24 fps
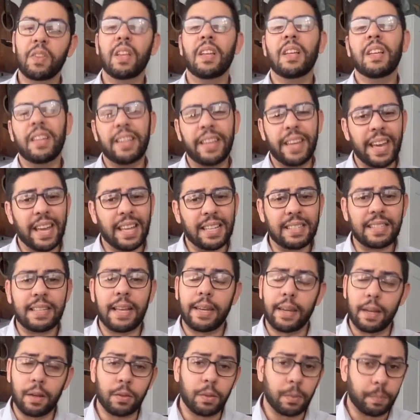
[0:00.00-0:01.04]
Yes, I
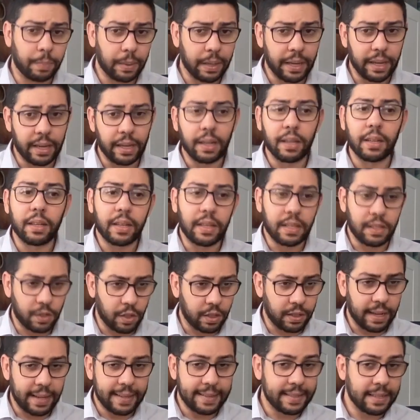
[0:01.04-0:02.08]
know the playing is not
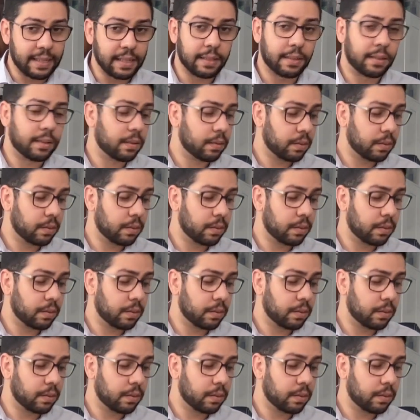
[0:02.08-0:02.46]
ideal.